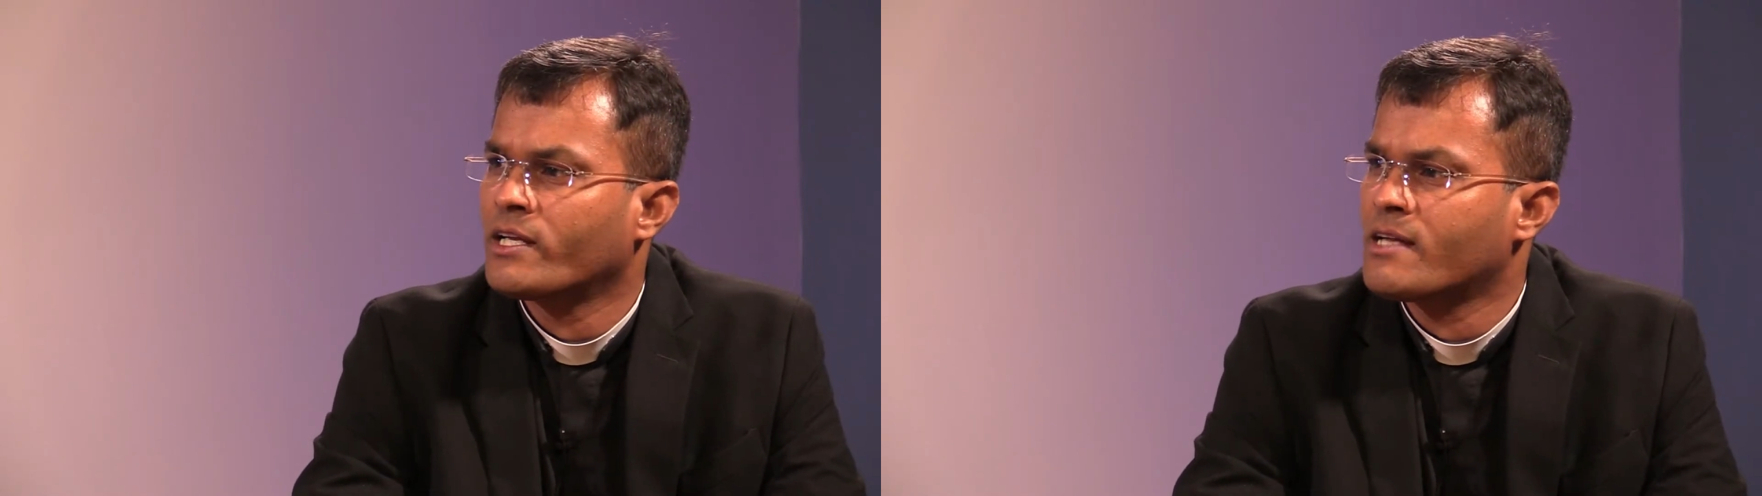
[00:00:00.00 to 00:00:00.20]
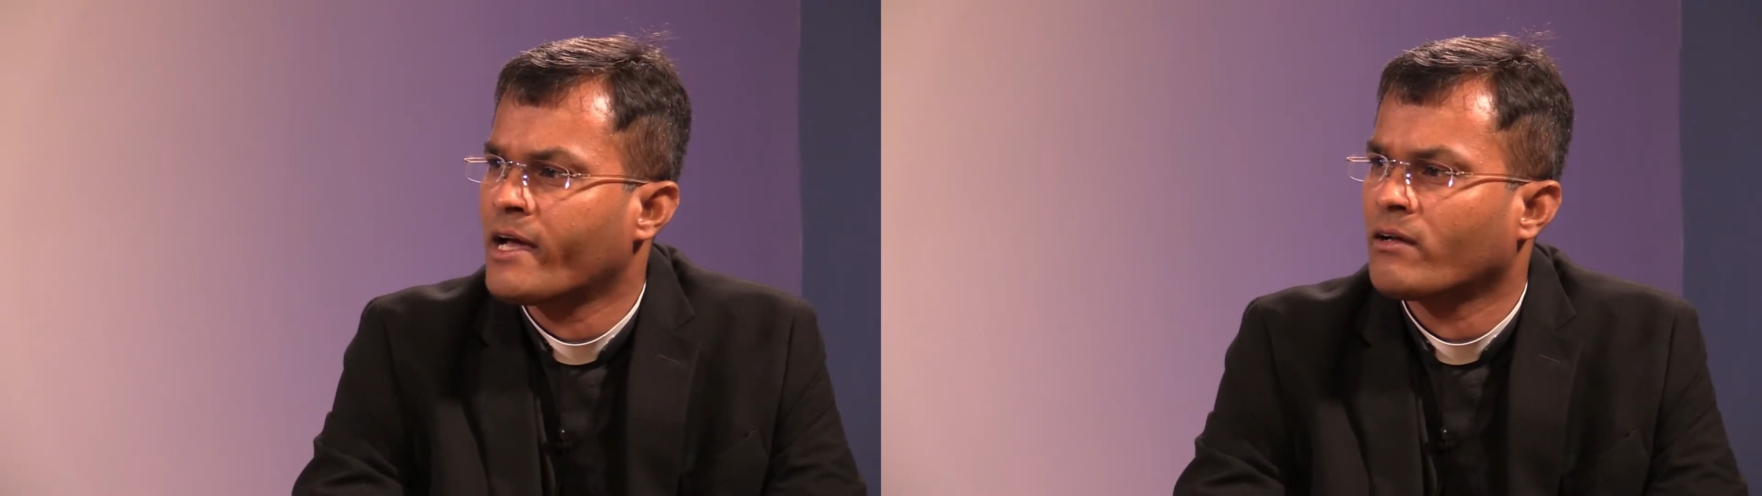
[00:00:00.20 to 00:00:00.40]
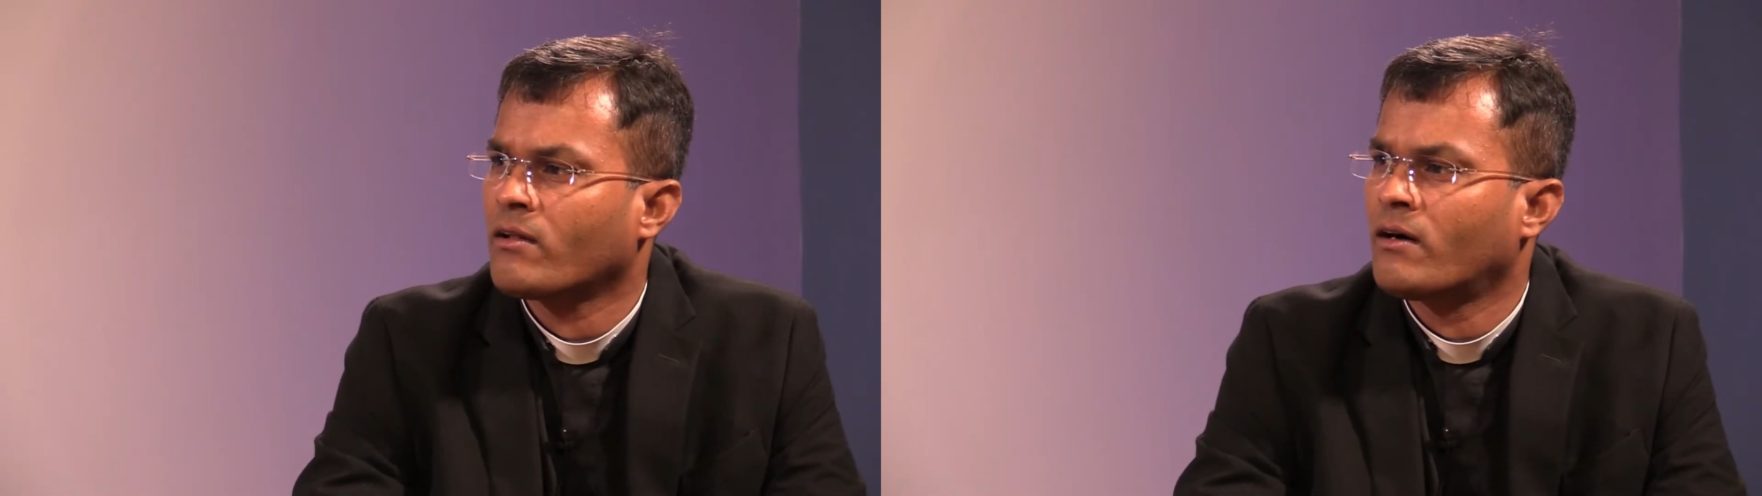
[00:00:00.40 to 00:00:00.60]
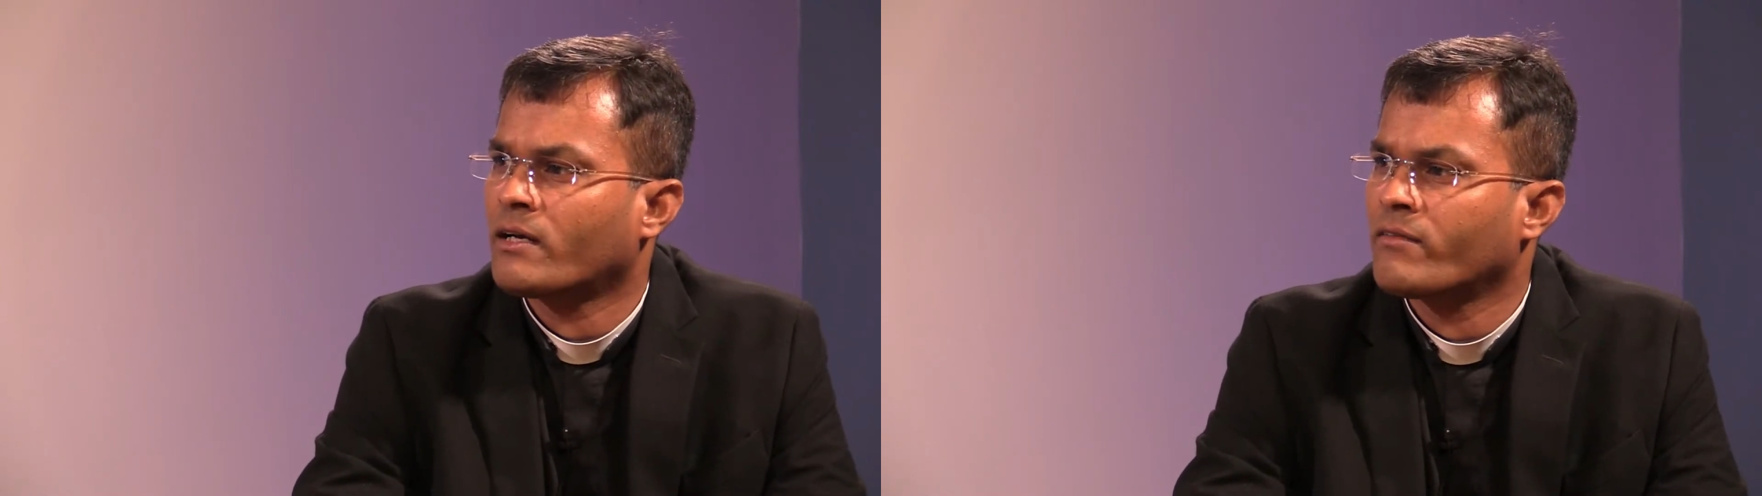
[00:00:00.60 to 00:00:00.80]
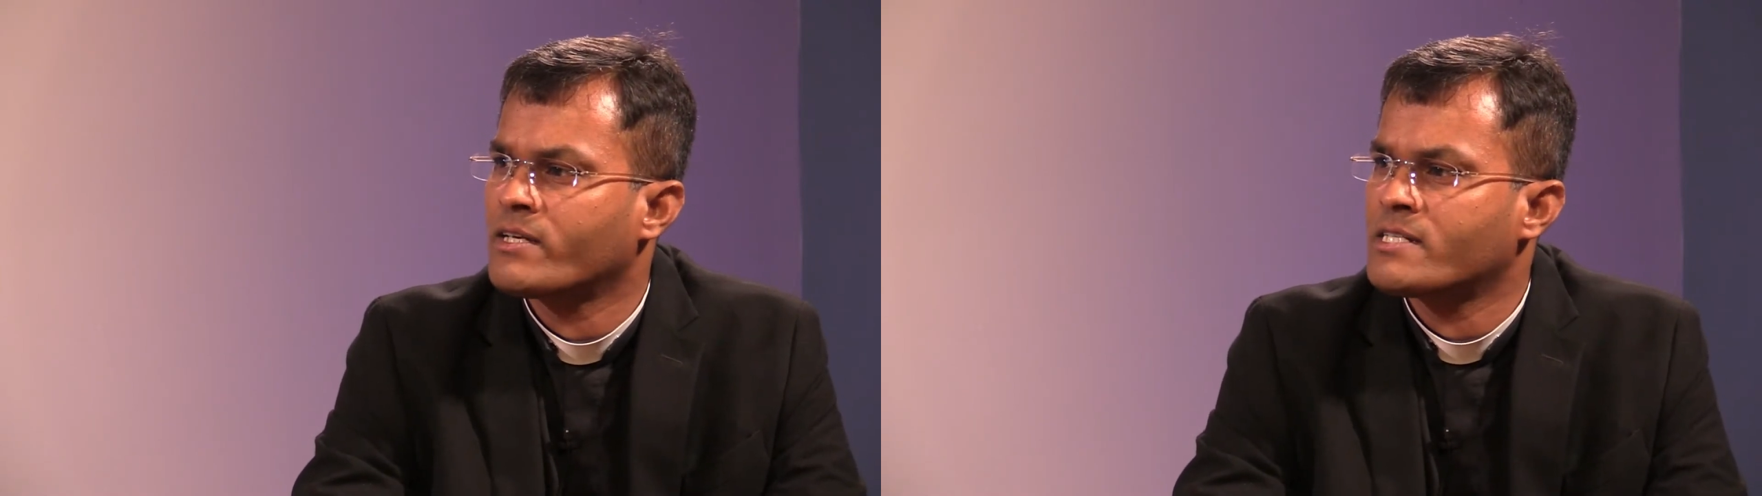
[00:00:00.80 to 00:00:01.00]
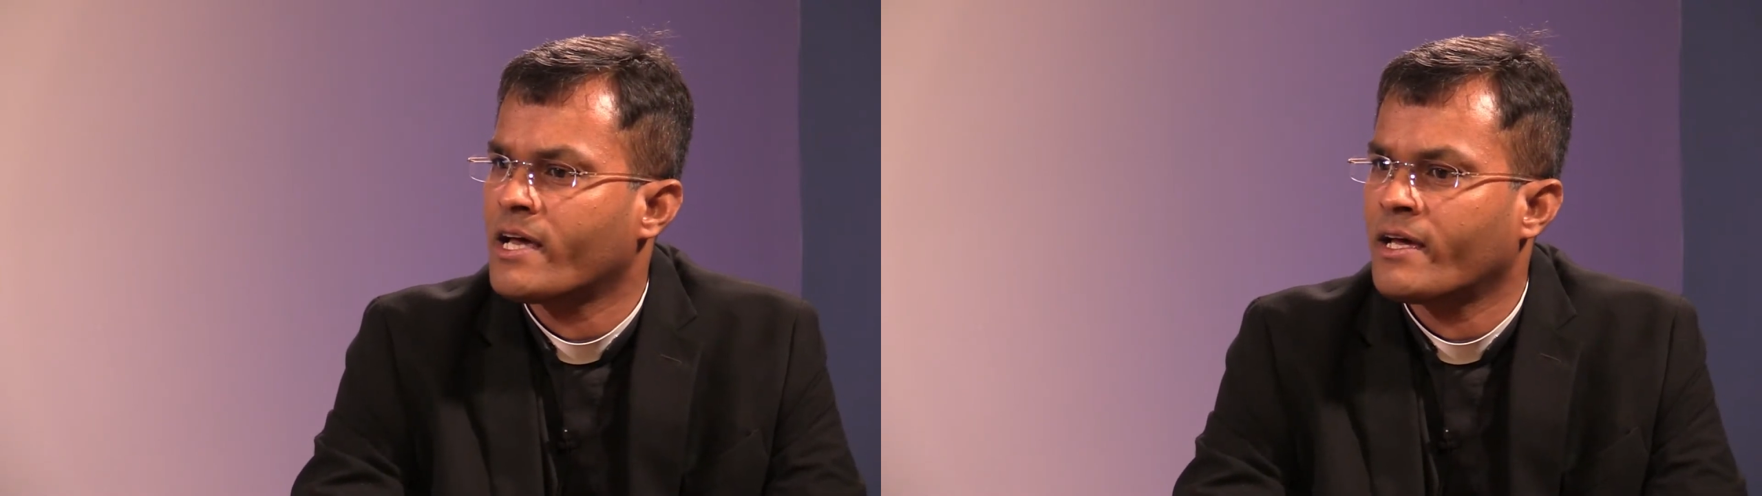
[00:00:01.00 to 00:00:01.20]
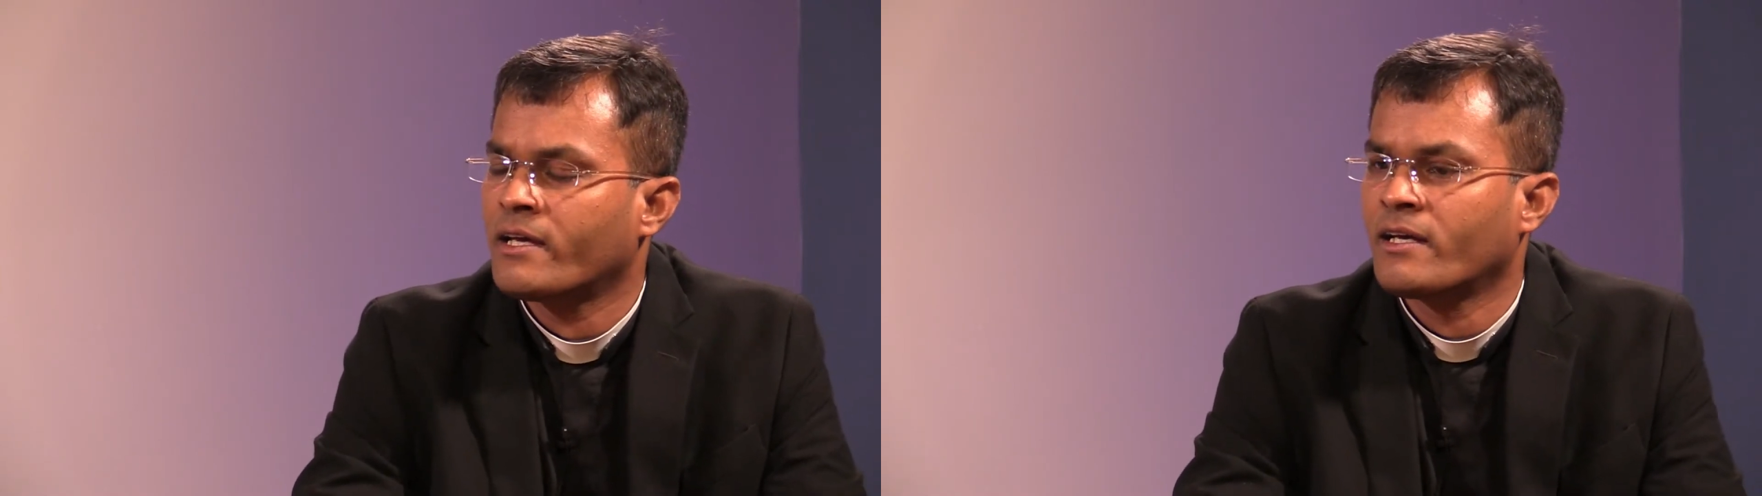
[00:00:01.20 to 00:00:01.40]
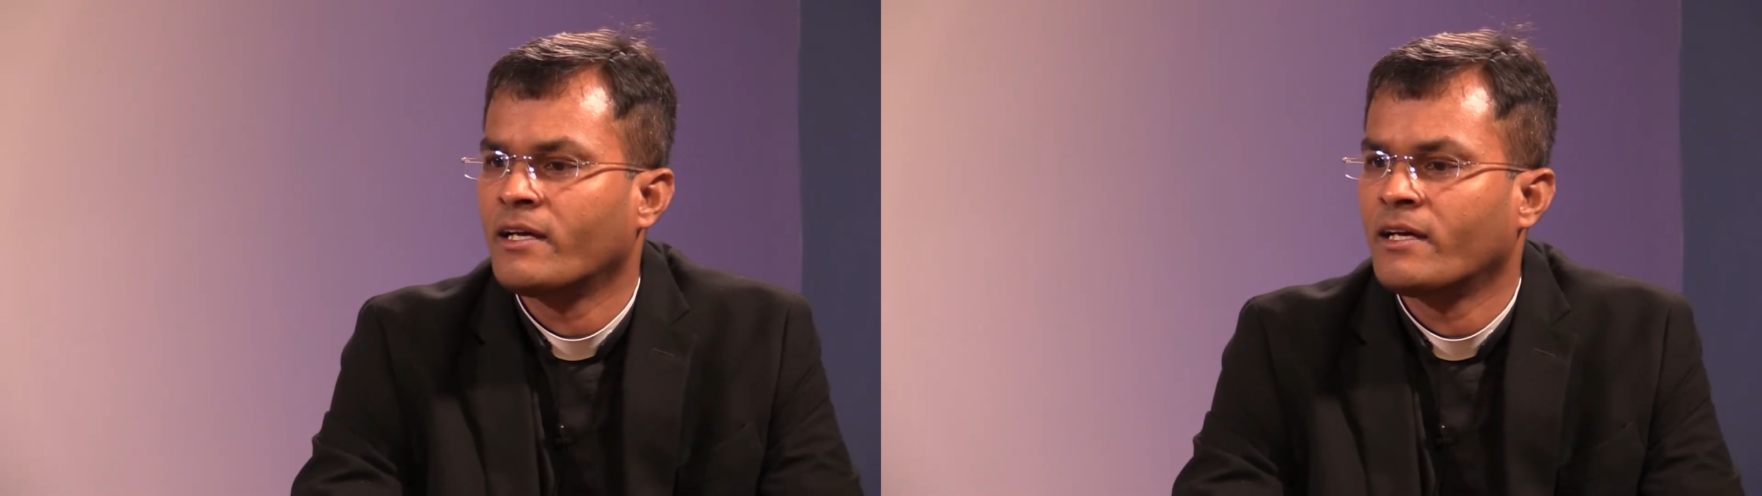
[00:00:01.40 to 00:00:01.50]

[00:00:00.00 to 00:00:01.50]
9 o'clock every day,